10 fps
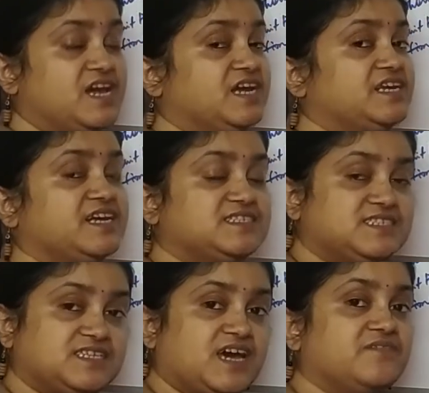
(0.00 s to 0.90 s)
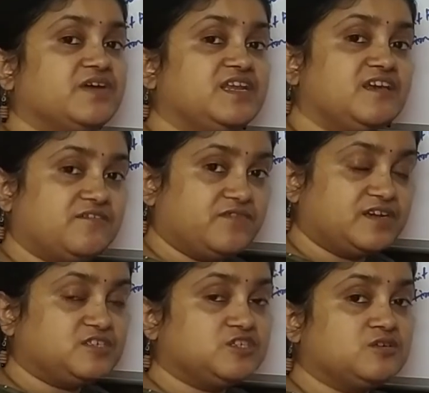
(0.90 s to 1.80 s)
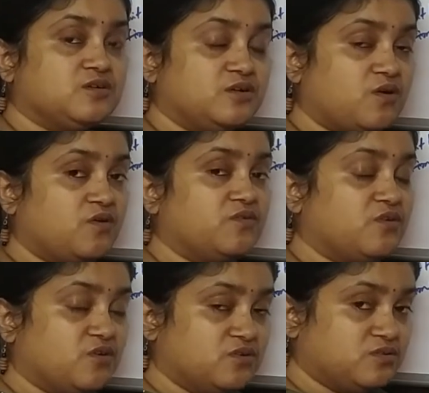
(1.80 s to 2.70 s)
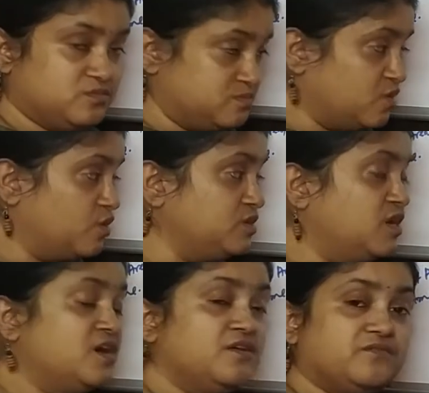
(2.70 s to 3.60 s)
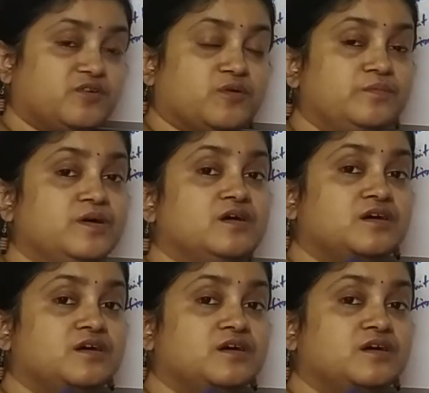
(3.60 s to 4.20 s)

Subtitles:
It doesn't have any effect on from